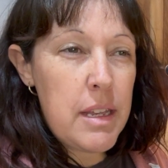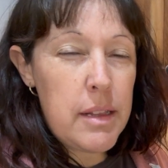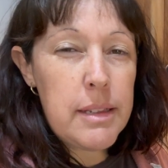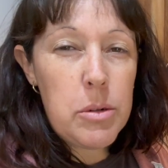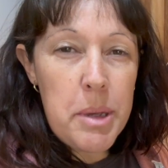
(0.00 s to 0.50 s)

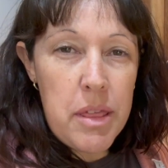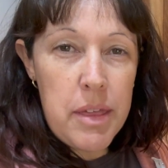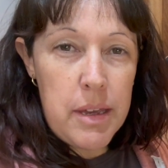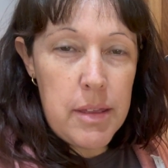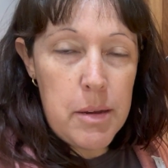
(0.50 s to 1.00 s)
a little bit
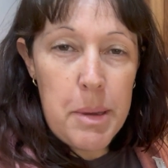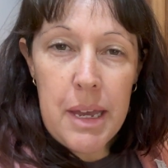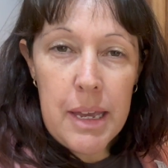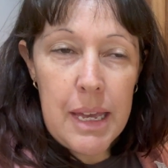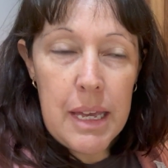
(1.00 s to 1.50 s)
thicker than a
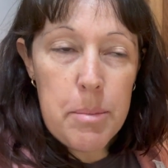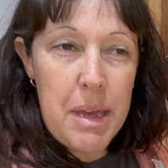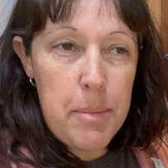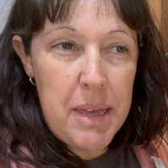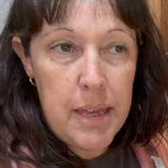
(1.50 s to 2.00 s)
pancake
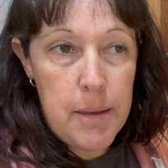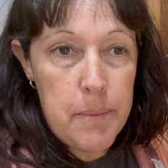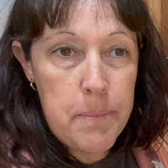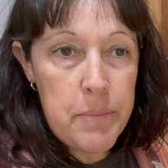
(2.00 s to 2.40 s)
maybe,